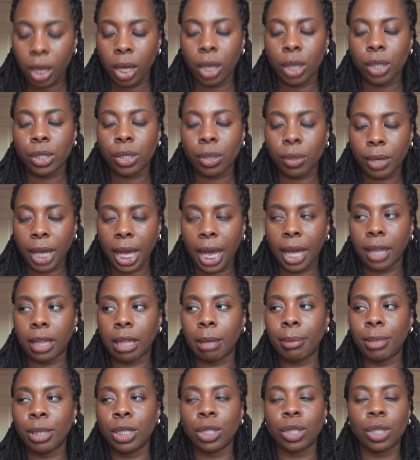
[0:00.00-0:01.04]
So yeah,
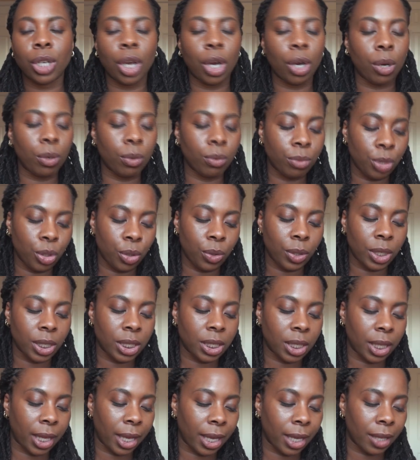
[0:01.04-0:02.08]
let me just go do
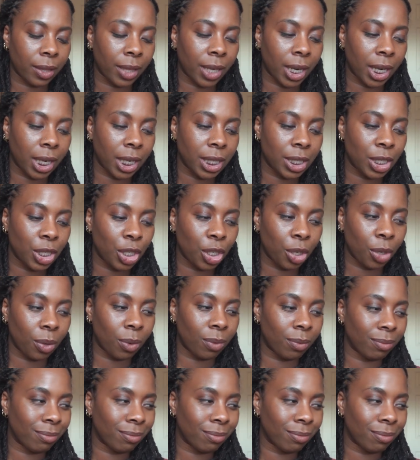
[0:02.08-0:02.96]
this thing that I need to do.